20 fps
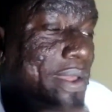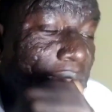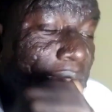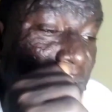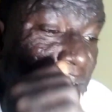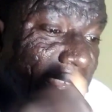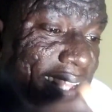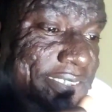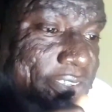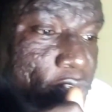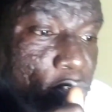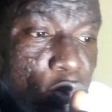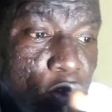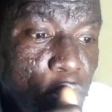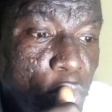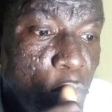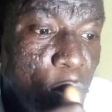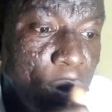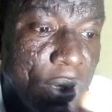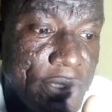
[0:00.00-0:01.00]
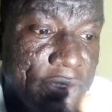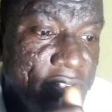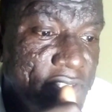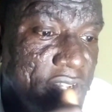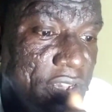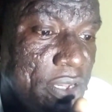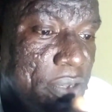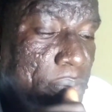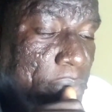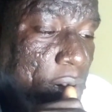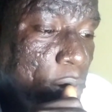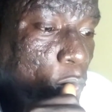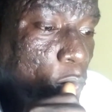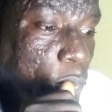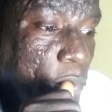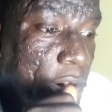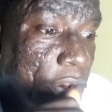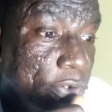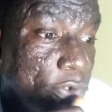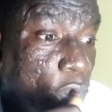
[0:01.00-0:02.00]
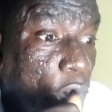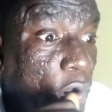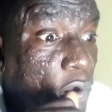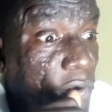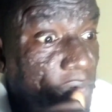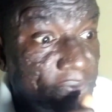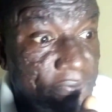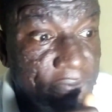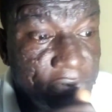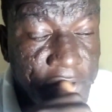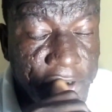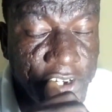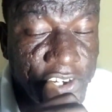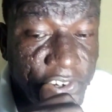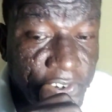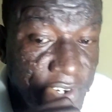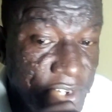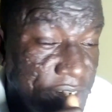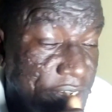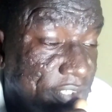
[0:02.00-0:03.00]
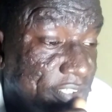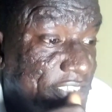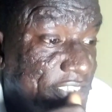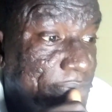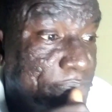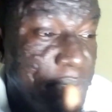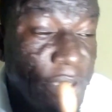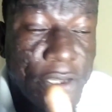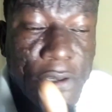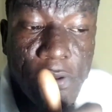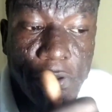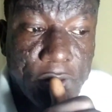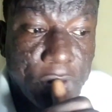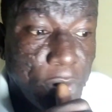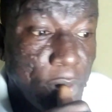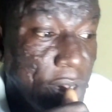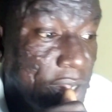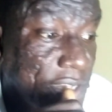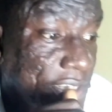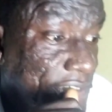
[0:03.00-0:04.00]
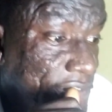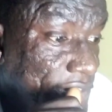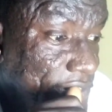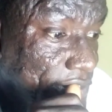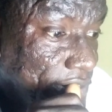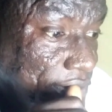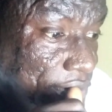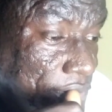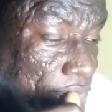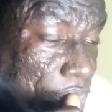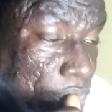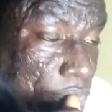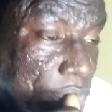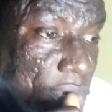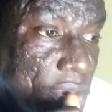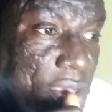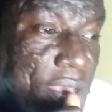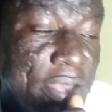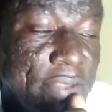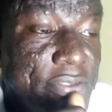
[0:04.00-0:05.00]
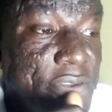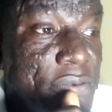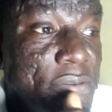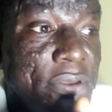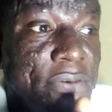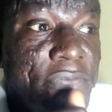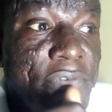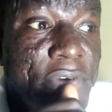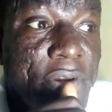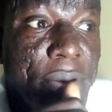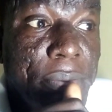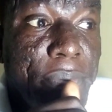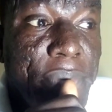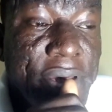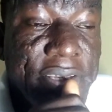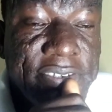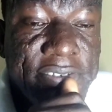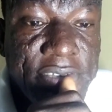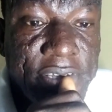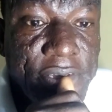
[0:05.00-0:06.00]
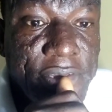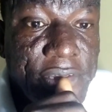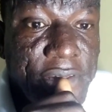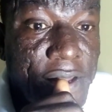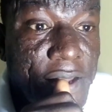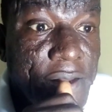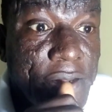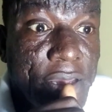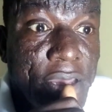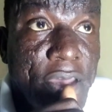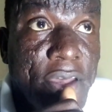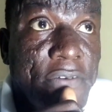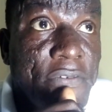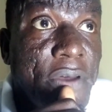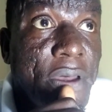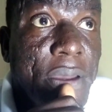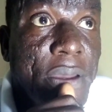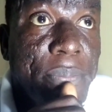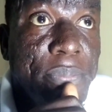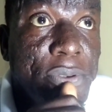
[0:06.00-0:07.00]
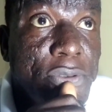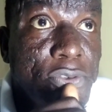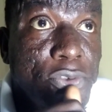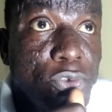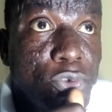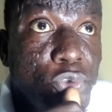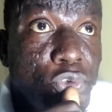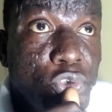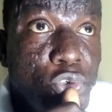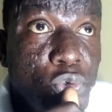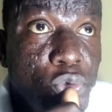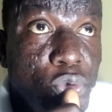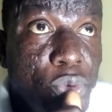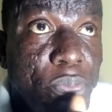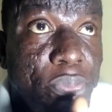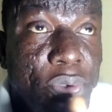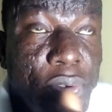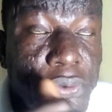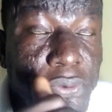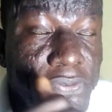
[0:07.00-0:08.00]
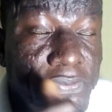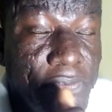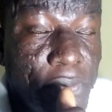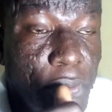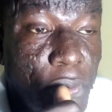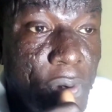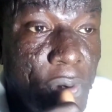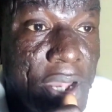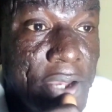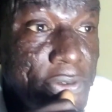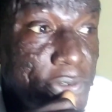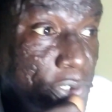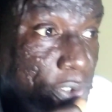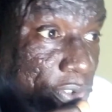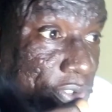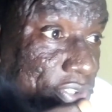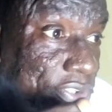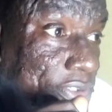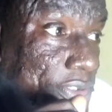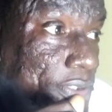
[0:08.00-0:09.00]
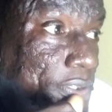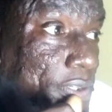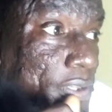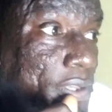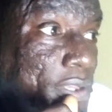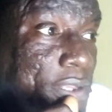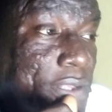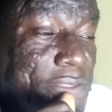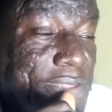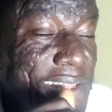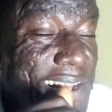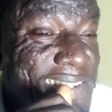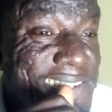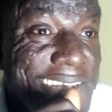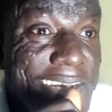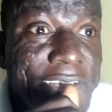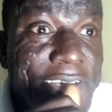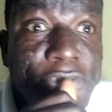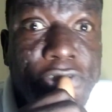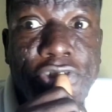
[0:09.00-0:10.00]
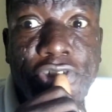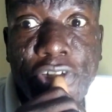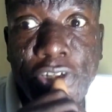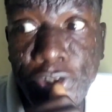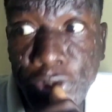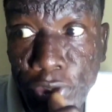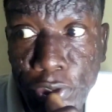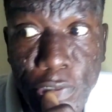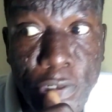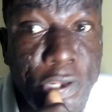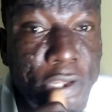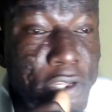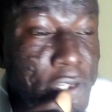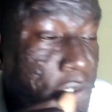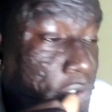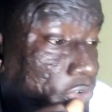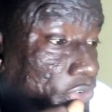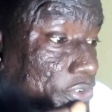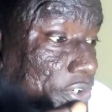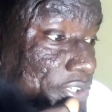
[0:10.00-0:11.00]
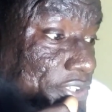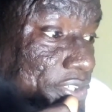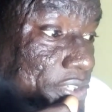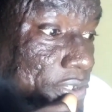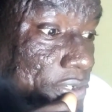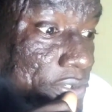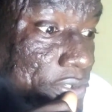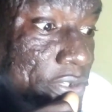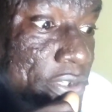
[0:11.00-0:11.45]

Let no one take my word off the grid and speak otherwise. I think the very best thing that can ever happen to two beautiful adults that are genuinely interested